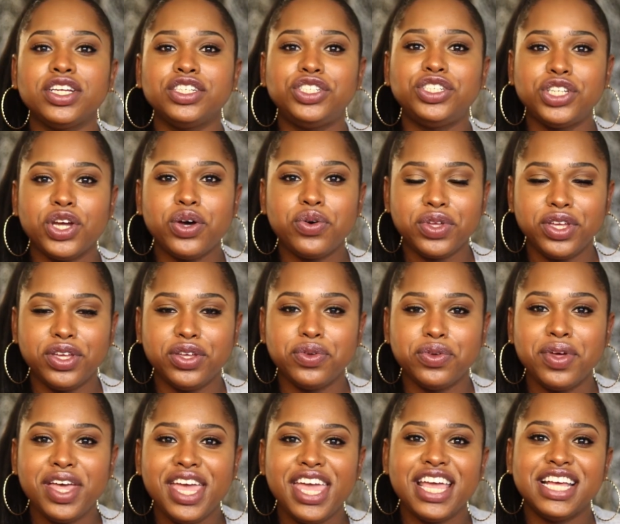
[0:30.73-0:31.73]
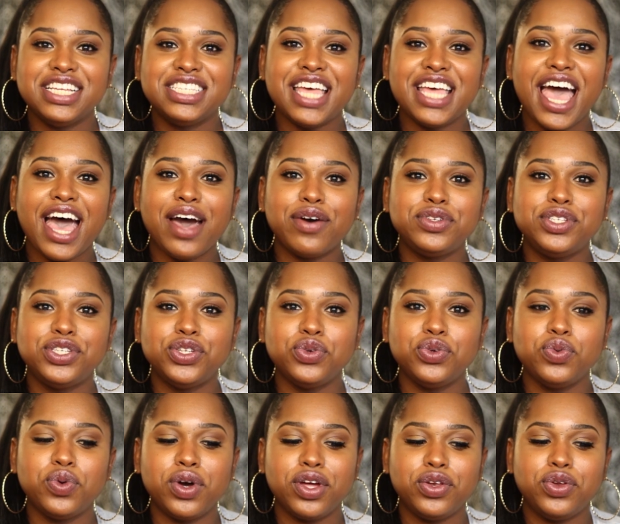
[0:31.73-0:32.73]
to show you is how
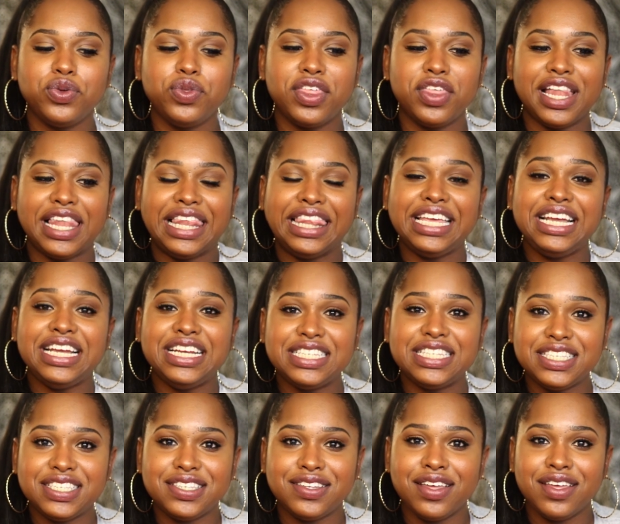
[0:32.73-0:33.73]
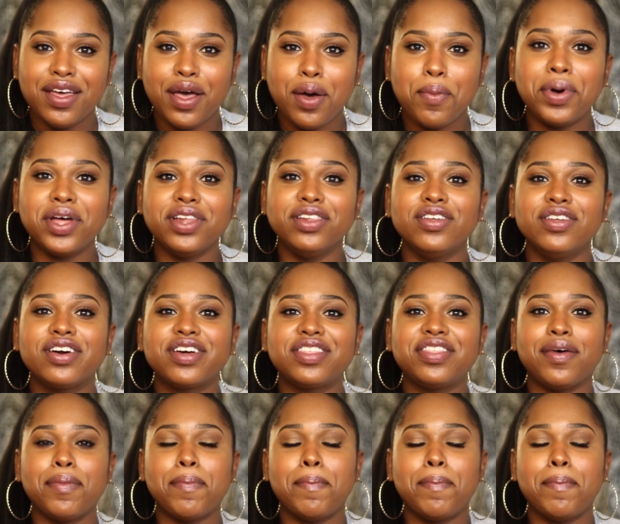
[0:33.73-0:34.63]
to do the least but look the